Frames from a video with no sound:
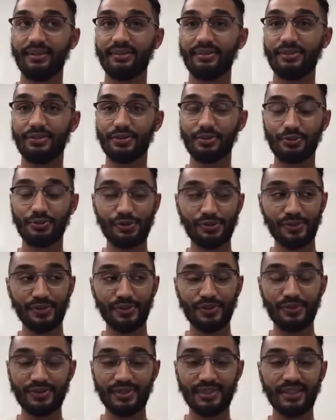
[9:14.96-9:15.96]
the tools we're
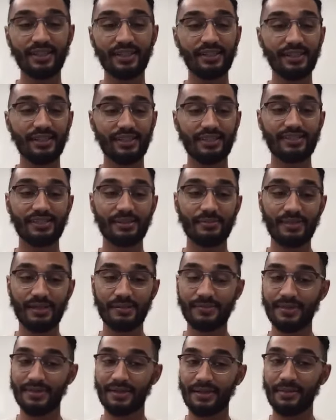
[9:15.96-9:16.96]
using click because
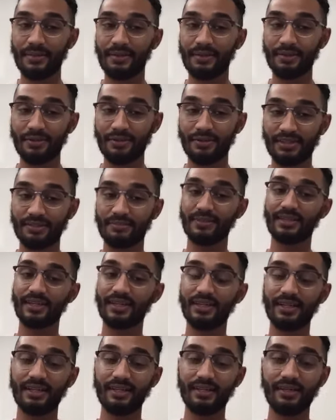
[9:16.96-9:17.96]
sometimes it can be a little
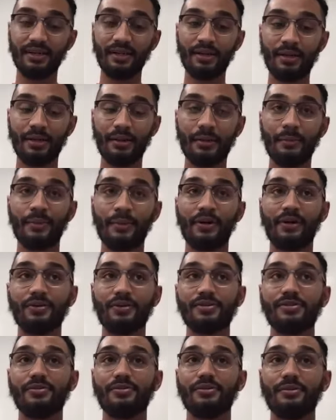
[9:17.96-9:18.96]
intimidating, but
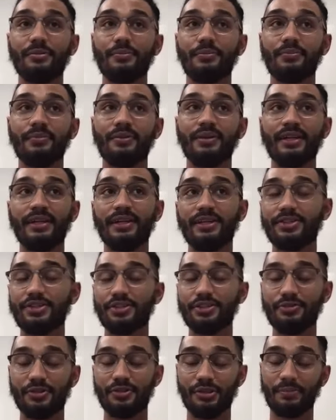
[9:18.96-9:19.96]
also the the
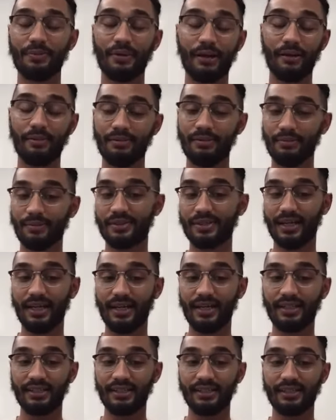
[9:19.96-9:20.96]
issue or the problem we're
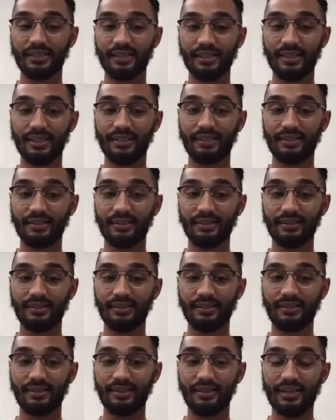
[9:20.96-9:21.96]
tackling and like
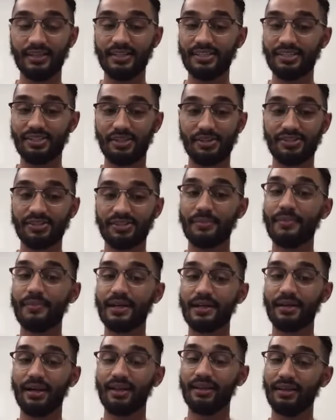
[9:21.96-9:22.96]
it just starts to
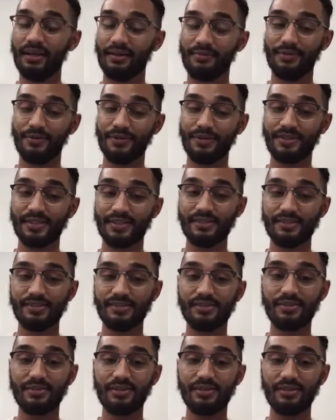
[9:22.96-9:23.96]
make a lot more sense to
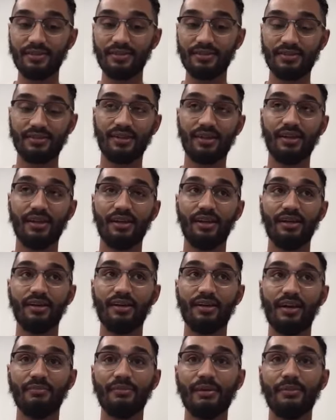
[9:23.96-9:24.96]
students.
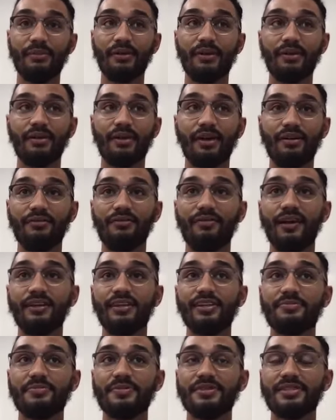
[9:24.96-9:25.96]
I remember gun
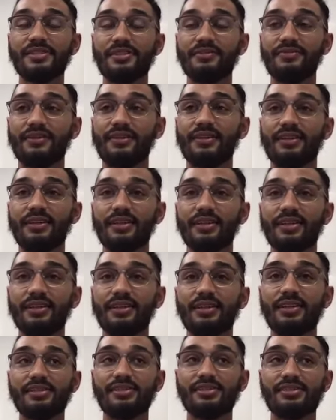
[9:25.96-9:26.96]
violence
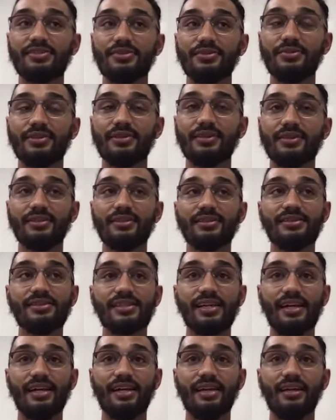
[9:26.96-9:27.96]
specifically, a student
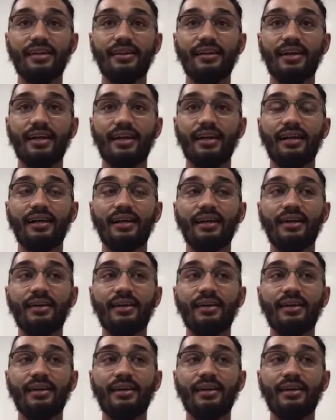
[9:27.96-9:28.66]
said that